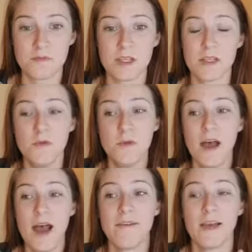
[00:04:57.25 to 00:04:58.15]
You will
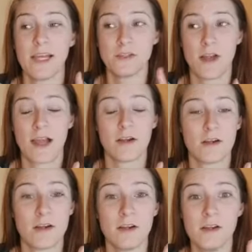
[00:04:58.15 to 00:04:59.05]
have a
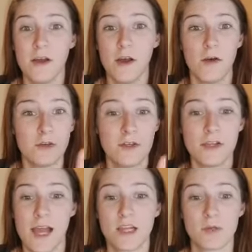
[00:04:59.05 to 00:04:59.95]
tracker on your
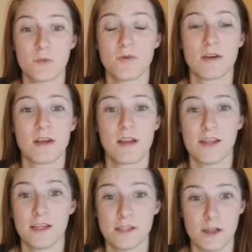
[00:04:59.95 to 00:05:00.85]
dashboard
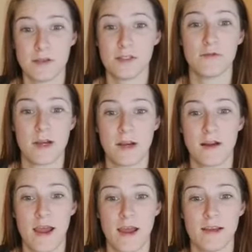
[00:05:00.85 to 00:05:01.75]
that shows you where you're
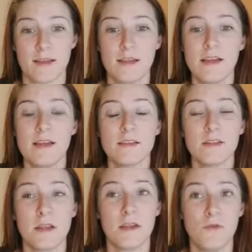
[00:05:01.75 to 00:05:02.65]
at. So you